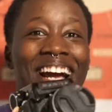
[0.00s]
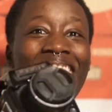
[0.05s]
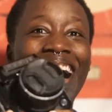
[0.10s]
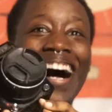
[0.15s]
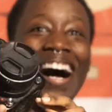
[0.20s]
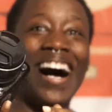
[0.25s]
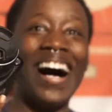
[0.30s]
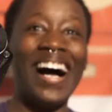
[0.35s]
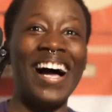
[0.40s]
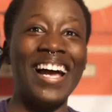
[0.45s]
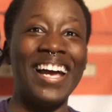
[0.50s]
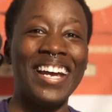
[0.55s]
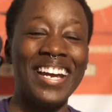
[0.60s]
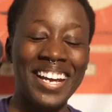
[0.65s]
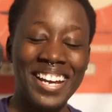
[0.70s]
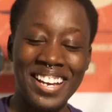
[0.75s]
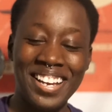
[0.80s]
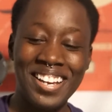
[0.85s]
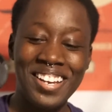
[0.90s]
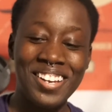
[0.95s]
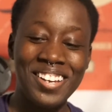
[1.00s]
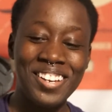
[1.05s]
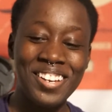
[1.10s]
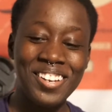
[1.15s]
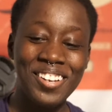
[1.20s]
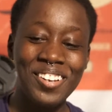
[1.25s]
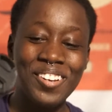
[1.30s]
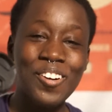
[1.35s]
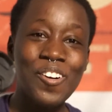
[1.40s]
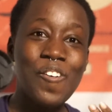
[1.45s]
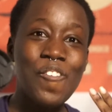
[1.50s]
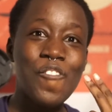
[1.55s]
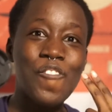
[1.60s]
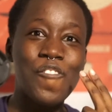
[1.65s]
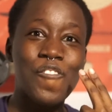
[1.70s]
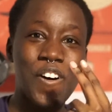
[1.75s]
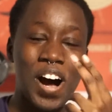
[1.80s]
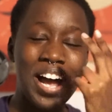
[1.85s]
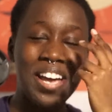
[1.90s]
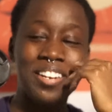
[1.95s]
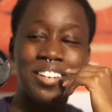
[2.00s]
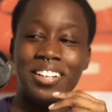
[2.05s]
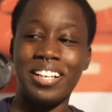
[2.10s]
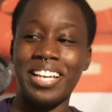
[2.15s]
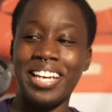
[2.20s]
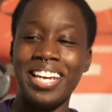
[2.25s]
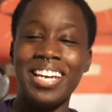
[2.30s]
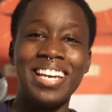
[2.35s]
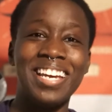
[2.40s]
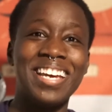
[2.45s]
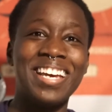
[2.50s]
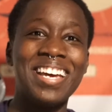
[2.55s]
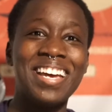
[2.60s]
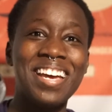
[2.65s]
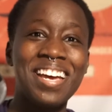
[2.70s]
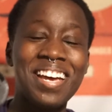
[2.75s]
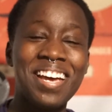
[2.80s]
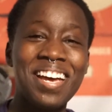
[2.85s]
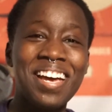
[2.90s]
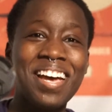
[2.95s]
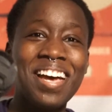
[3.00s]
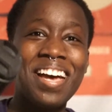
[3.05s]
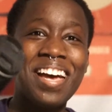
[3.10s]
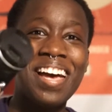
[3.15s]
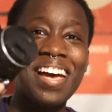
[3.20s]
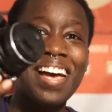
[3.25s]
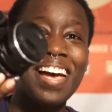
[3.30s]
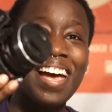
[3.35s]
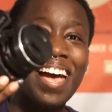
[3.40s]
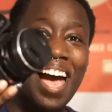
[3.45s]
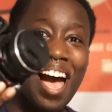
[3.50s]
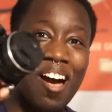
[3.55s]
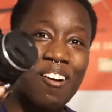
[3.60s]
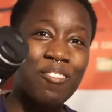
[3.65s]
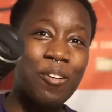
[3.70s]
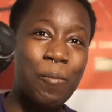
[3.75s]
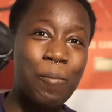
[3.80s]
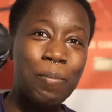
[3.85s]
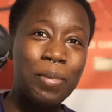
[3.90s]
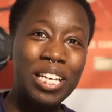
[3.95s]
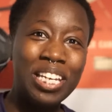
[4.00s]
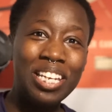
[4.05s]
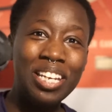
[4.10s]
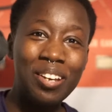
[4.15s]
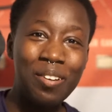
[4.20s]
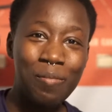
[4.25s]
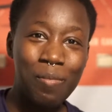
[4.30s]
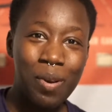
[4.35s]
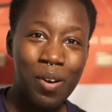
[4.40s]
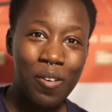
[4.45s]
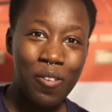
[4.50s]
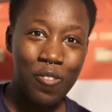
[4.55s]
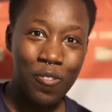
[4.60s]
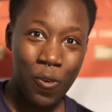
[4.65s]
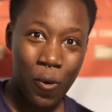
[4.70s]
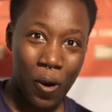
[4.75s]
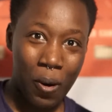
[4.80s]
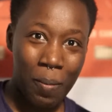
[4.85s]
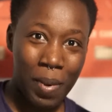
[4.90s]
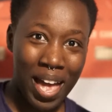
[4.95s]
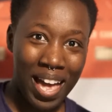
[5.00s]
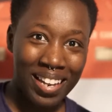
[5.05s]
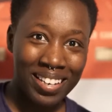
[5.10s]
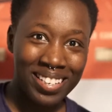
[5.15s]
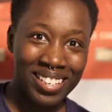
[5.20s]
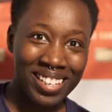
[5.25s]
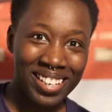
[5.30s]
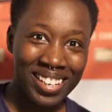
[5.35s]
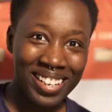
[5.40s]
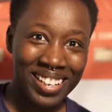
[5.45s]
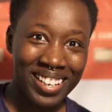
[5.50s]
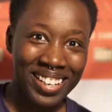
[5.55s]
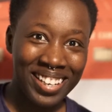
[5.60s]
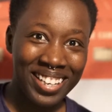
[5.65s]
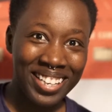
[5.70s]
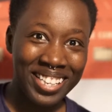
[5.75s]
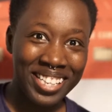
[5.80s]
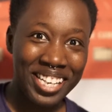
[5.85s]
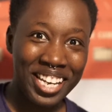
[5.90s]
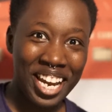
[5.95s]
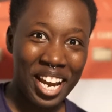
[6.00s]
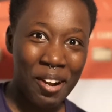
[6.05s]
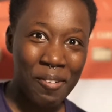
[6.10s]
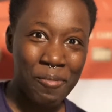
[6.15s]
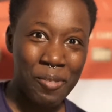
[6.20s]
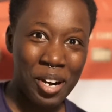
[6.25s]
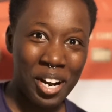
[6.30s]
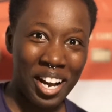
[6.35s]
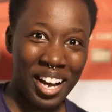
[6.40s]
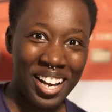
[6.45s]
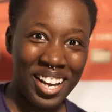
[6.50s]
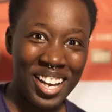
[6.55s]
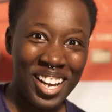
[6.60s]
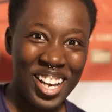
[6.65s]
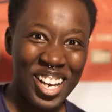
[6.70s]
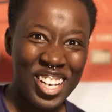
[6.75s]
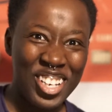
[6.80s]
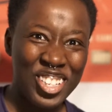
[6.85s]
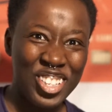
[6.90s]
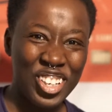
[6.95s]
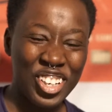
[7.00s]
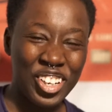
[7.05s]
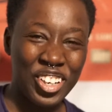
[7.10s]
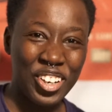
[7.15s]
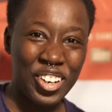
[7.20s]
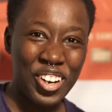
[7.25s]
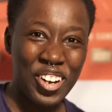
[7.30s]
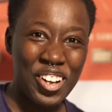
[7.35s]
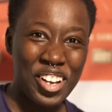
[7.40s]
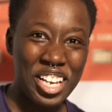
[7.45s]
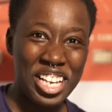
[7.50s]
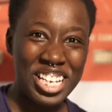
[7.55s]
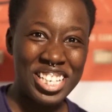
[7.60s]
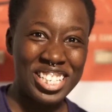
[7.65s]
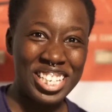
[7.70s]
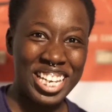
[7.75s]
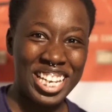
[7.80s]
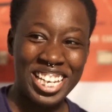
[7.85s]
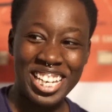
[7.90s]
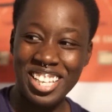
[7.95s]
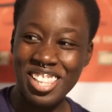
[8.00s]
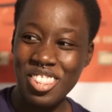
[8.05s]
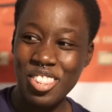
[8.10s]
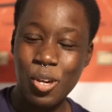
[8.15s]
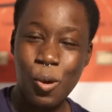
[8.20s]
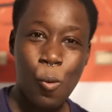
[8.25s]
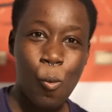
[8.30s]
I finally have a medium format camera. Your girl is in the